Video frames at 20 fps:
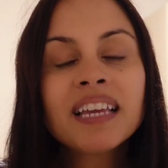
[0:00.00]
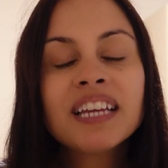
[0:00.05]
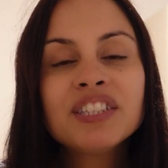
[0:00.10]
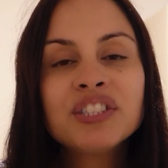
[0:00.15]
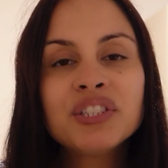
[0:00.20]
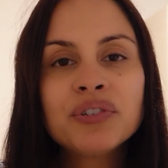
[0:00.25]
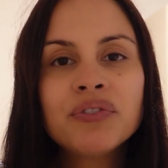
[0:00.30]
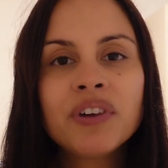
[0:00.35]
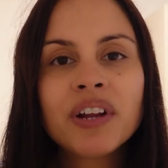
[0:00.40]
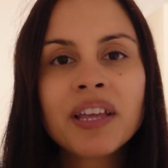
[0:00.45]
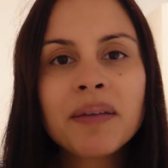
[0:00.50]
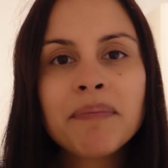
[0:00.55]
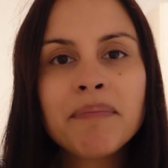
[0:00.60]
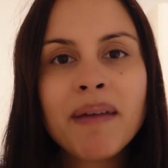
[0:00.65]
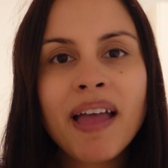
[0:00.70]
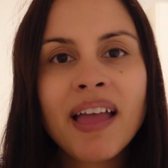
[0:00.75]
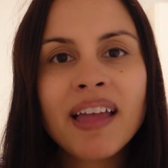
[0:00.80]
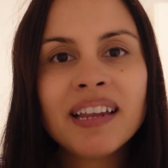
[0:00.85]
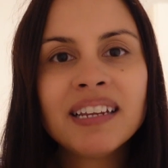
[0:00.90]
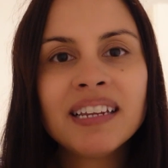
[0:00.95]
I do
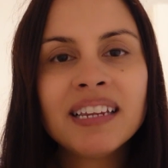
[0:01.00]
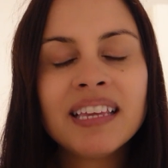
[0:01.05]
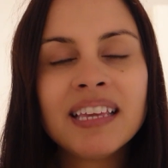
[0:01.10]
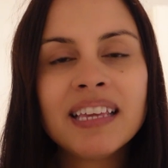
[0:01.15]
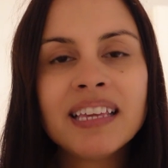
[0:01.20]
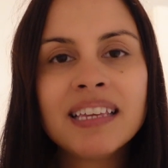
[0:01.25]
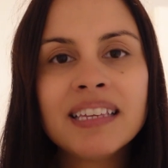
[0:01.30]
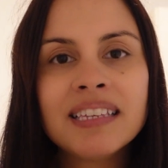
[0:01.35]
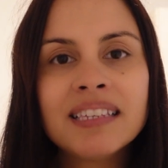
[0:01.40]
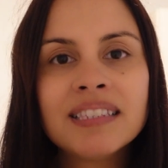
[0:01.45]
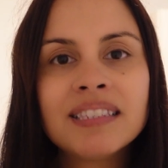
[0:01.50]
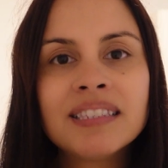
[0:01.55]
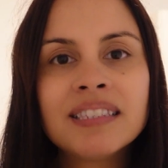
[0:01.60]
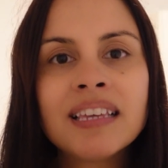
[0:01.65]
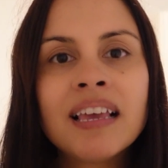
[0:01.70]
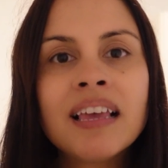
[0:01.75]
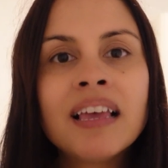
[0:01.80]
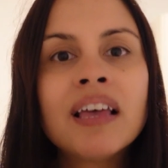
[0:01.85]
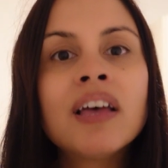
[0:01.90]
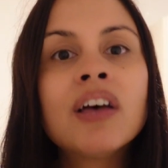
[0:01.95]
recommend
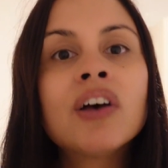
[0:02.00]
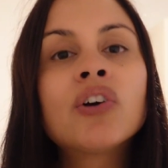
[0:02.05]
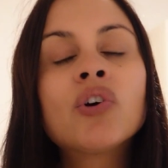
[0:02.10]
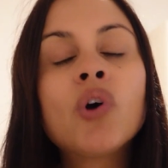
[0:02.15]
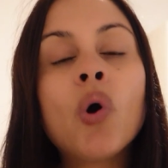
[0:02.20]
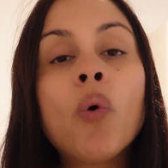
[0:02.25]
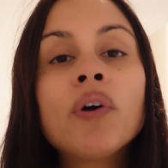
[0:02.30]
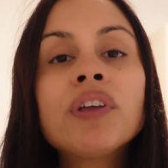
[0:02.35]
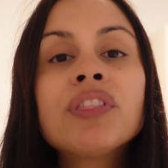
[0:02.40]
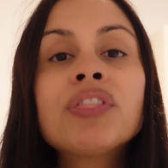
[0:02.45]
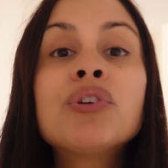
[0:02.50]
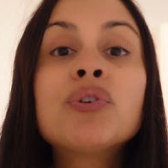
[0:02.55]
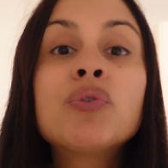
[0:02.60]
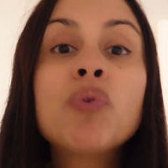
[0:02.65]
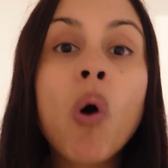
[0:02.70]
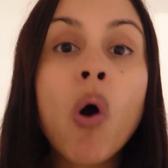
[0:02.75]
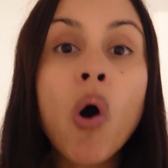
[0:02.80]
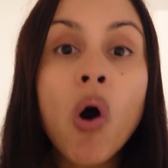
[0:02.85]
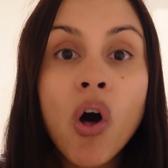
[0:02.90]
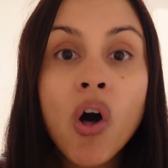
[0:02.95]
is going
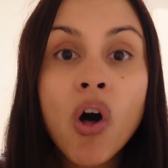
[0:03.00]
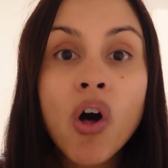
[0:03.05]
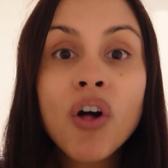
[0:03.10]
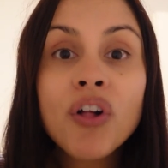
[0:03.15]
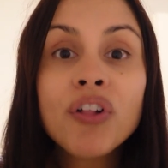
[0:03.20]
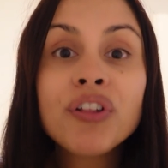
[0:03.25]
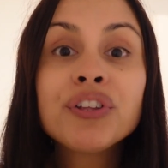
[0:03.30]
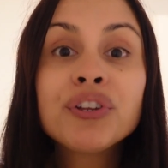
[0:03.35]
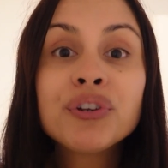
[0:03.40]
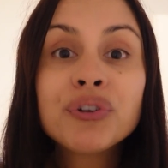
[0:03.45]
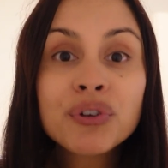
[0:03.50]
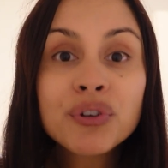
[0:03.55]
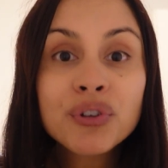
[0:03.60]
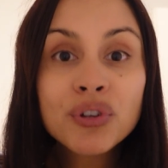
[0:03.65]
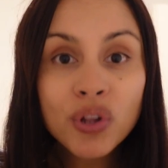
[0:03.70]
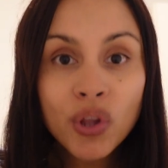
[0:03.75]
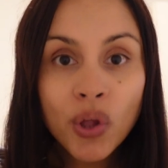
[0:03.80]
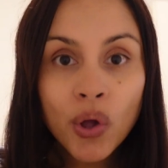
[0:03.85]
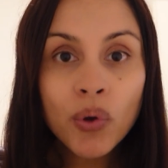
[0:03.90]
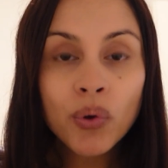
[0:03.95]
through all your
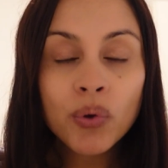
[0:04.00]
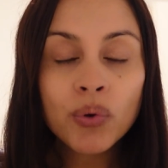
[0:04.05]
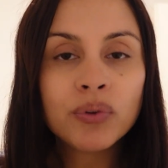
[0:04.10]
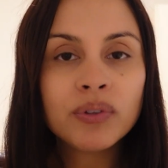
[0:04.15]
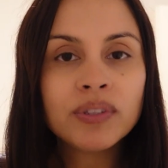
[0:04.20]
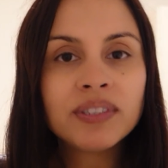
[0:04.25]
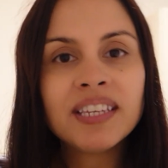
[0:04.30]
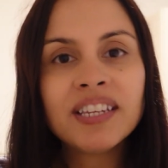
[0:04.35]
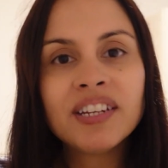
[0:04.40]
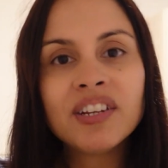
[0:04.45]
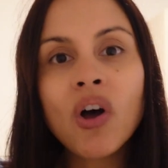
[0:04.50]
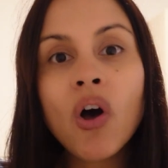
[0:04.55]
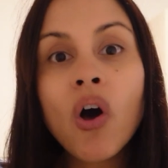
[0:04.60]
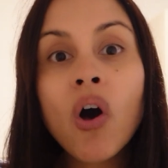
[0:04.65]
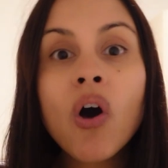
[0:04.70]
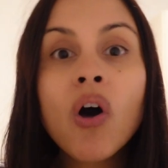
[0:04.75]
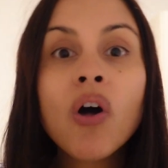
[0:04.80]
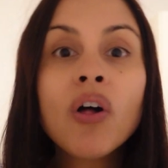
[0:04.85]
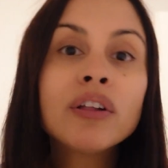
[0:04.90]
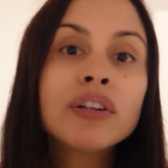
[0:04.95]
clothes and
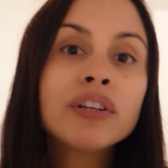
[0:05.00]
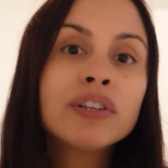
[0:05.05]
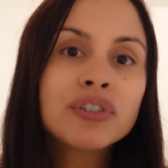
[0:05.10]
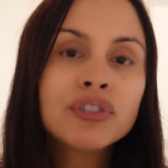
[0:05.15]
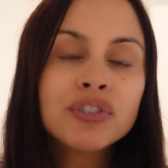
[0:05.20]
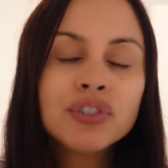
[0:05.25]
all your